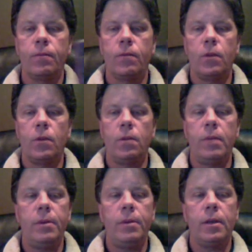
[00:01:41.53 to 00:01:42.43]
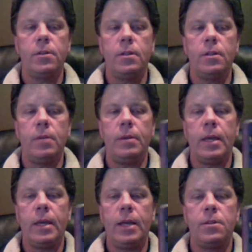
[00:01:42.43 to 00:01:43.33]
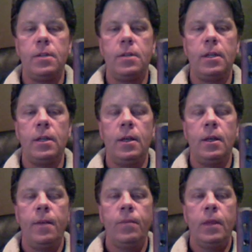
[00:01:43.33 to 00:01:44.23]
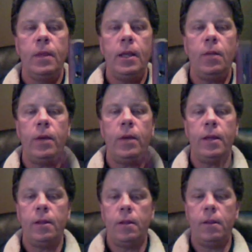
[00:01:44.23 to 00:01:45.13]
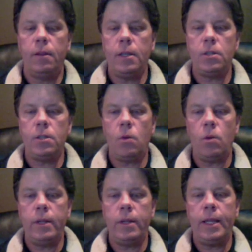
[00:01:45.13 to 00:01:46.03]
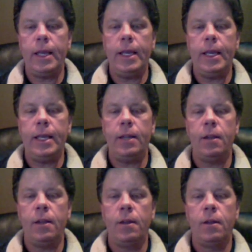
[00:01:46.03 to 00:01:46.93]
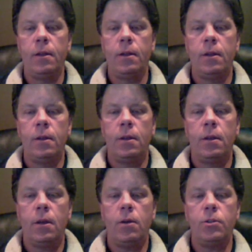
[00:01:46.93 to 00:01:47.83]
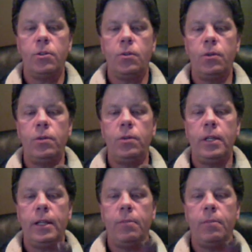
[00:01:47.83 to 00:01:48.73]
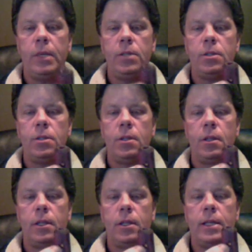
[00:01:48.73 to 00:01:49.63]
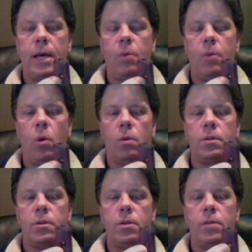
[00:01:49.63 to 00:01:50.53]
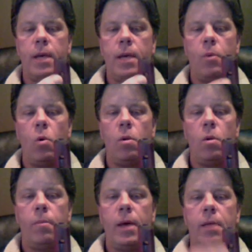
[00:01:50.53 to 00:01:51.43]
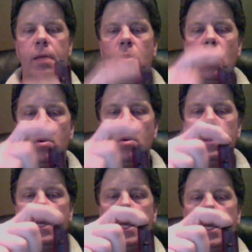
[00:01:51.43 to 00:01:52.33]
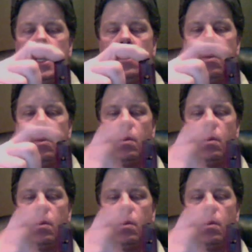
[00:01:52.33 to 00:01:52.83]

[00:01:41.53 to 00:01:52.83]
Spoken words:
or maybe you can see, maybe you can't see. Anyway, this hole in the end goes through till it meets the top hole. So top hole, bottom hole, end hole.